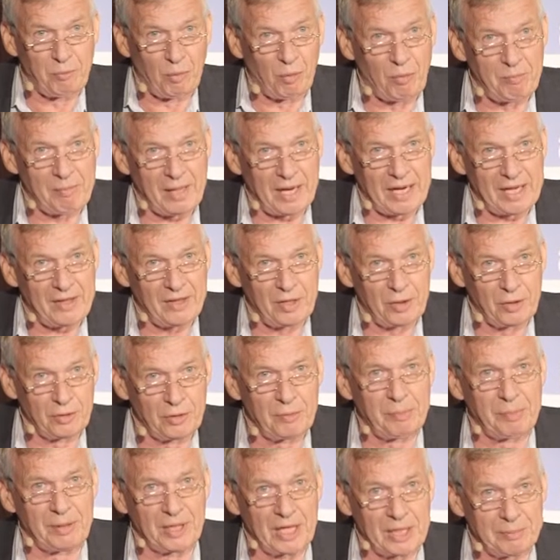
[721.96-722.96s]
more money than
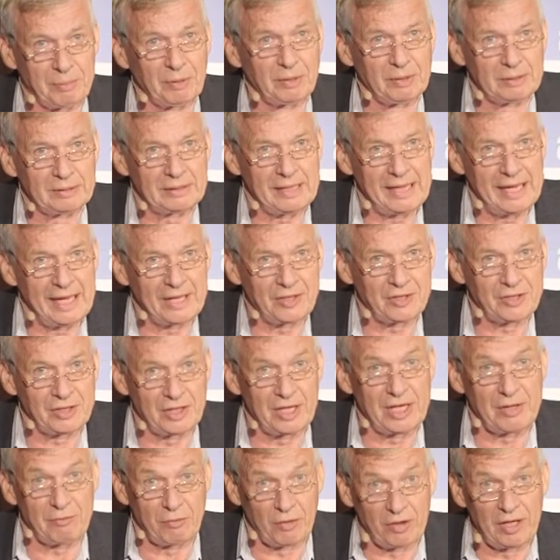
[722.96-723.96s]
good people, and
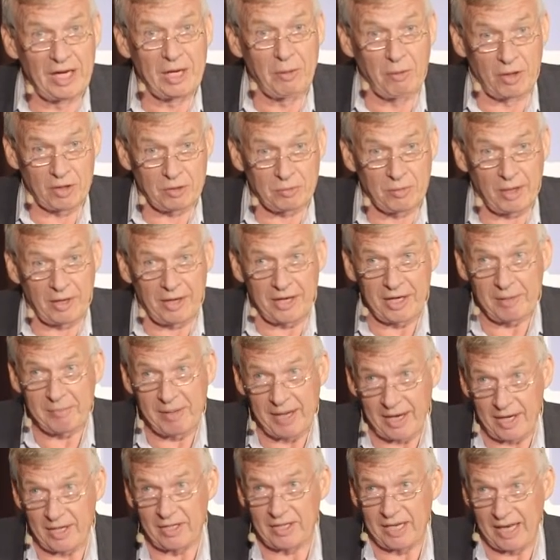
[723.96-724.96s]
Steve really was worried
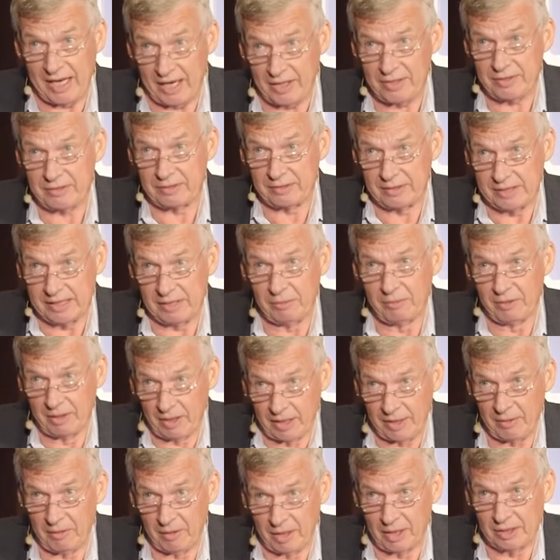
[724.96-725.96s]
about his house. He
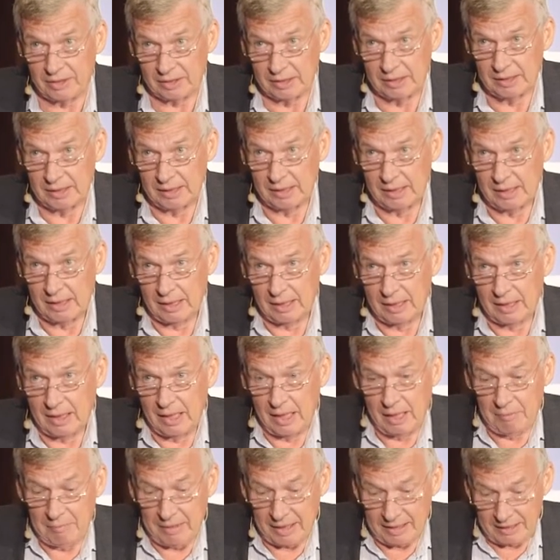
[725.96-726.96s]
really was.
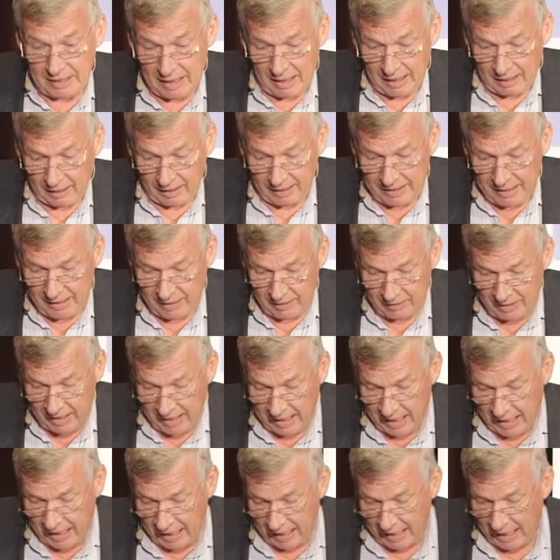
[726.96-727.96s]
But luckily,
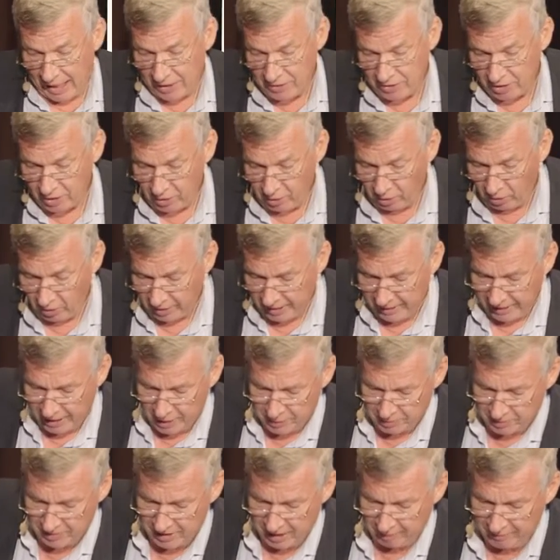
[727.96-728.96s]
as the court
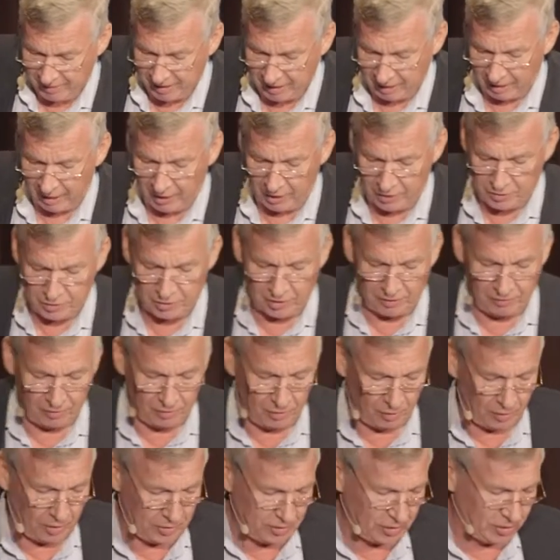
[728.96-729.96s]
case was coming closer, of
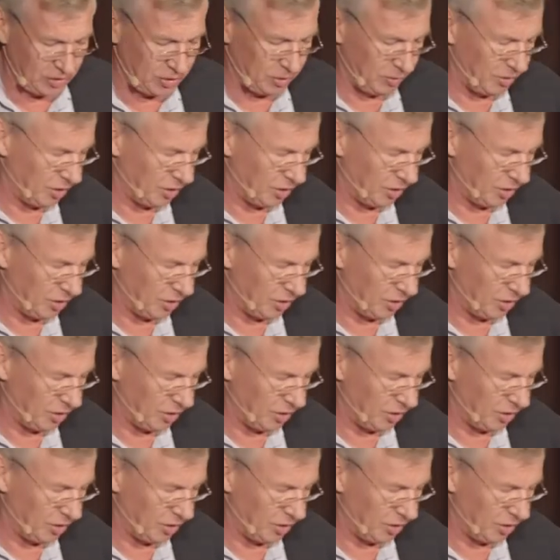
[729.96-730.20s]
course, as you